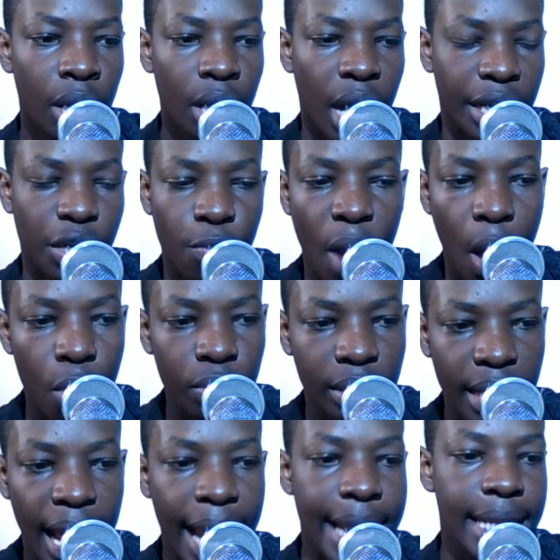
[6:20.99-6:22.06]
at around
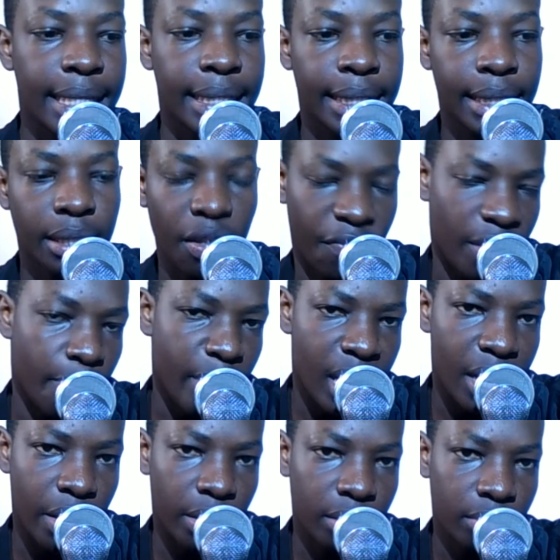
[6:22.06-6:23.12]
eight, seven
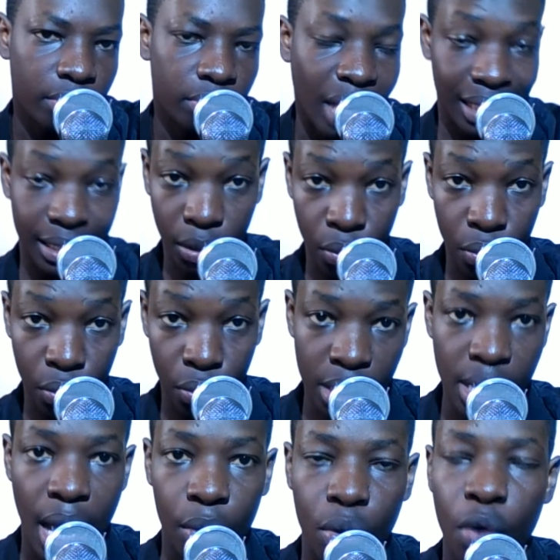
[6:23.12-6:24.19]
million, that's a good deal.
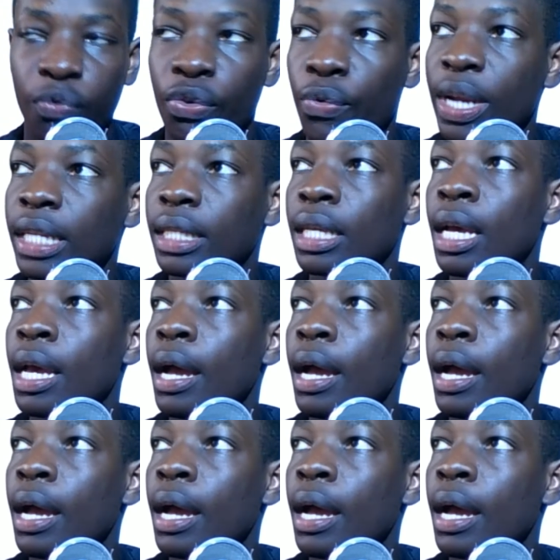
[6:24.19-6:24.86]
I'll go for it.